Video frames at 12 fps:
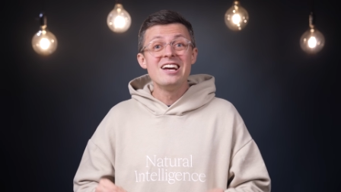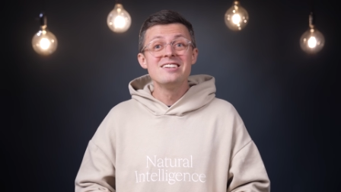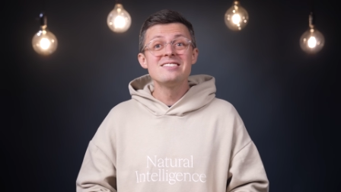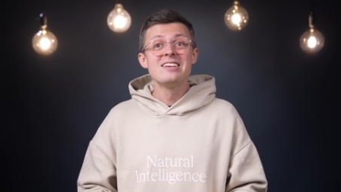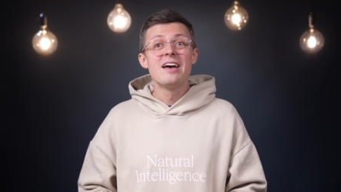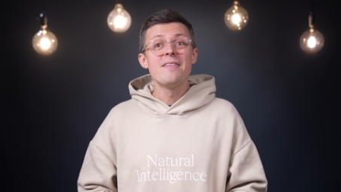
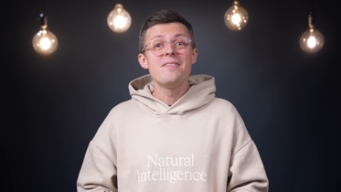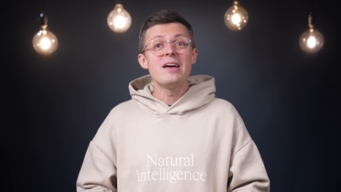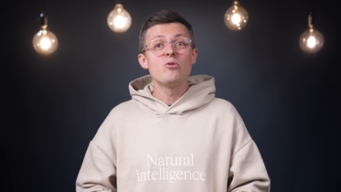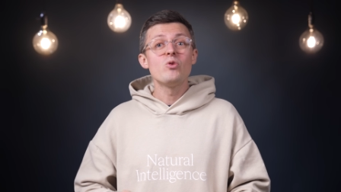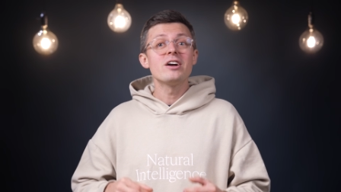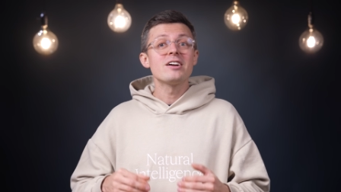is
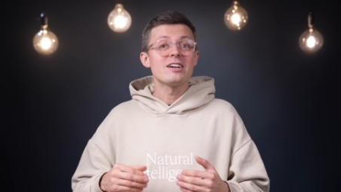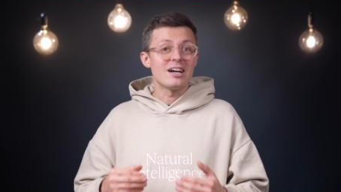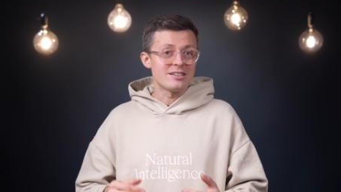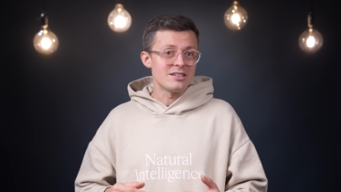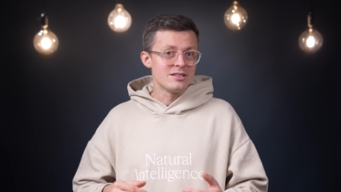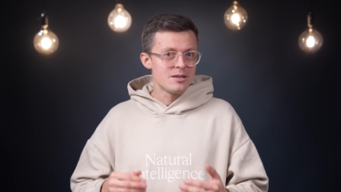that we are
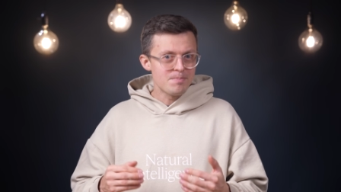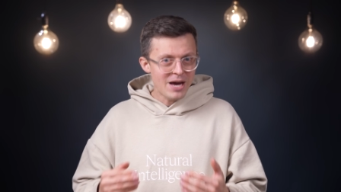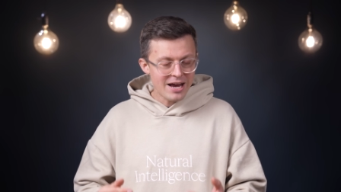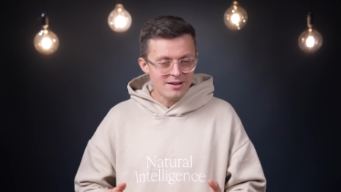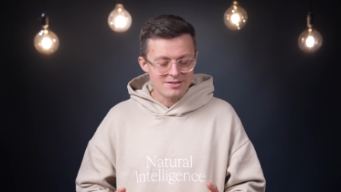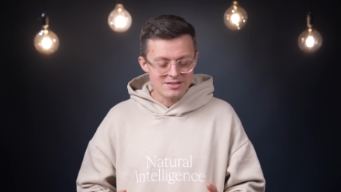cutting
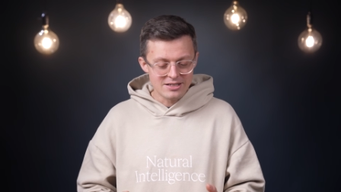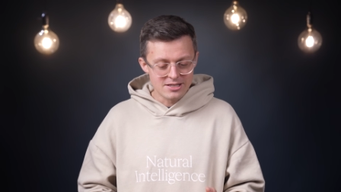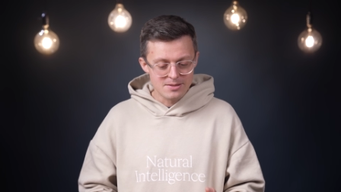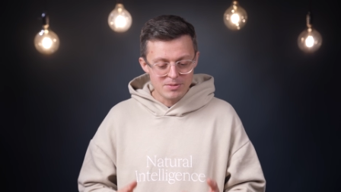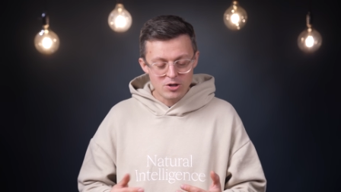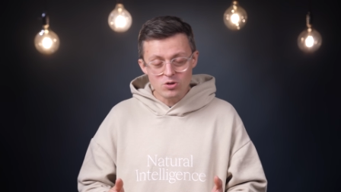dependencies.
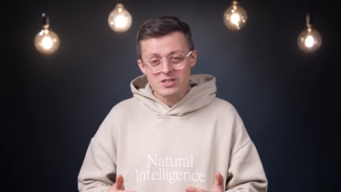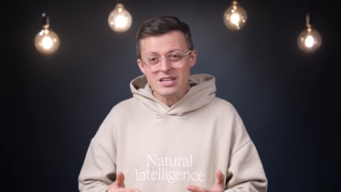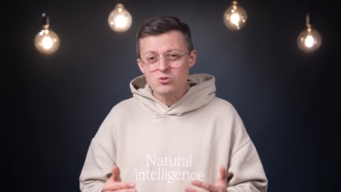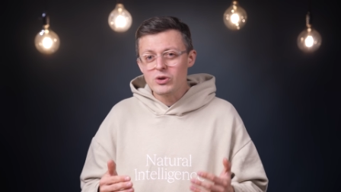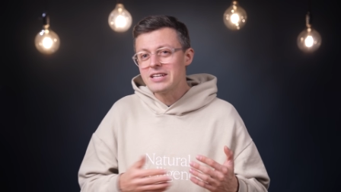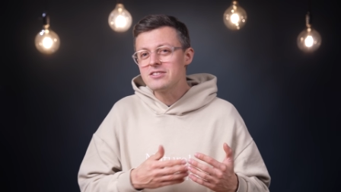Because
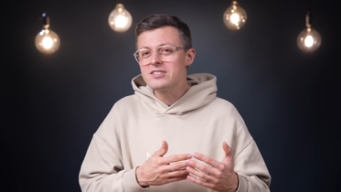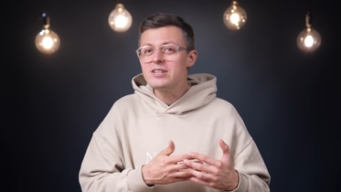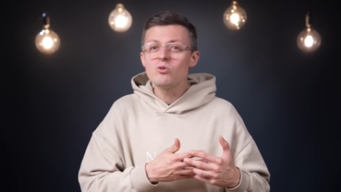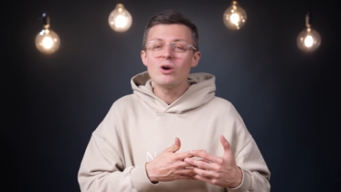as we can see